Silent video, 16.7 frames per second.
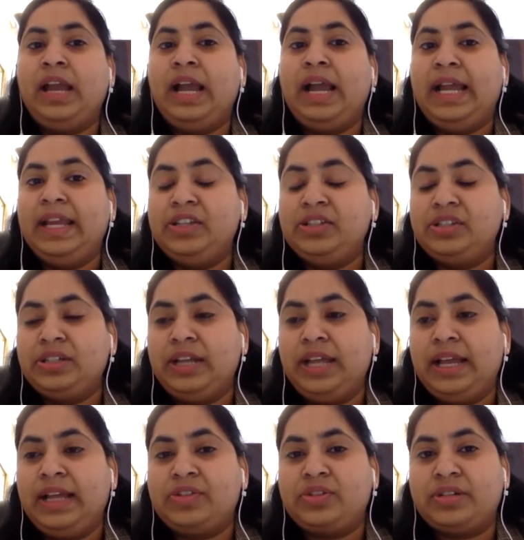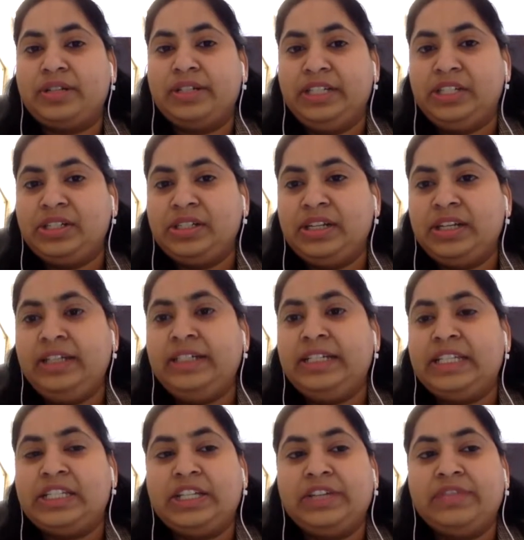IHL has traditionally
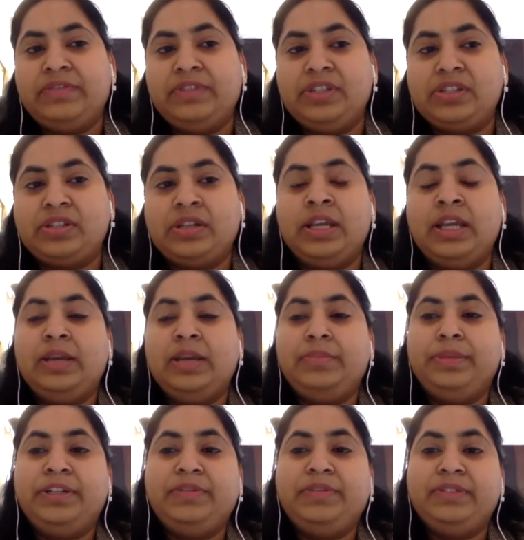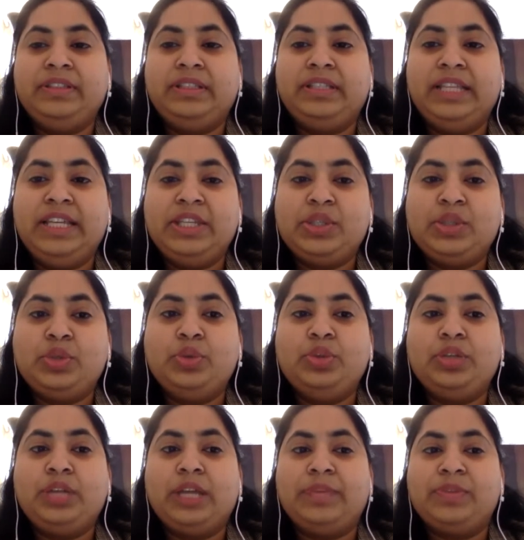distinguished between these two
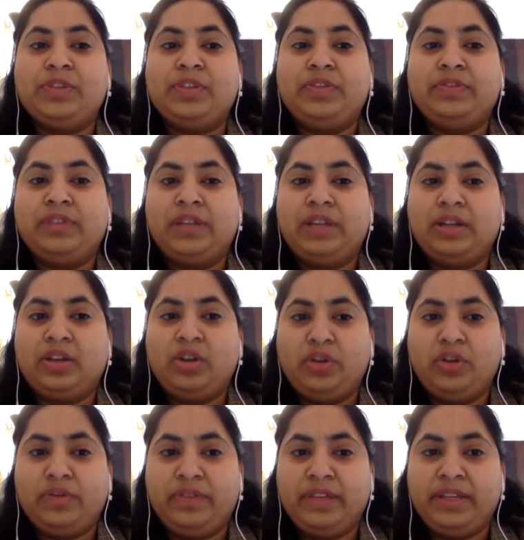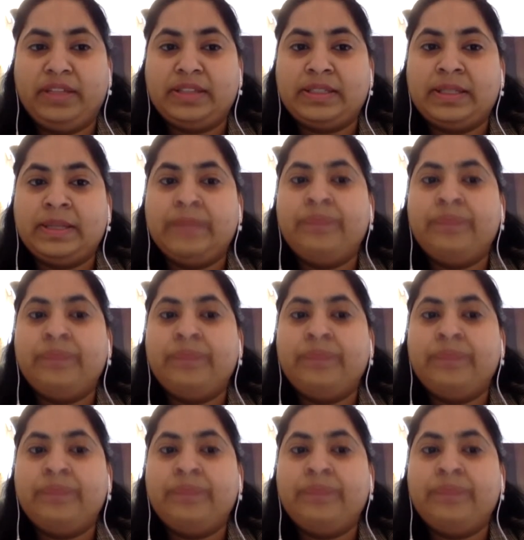types of conflicts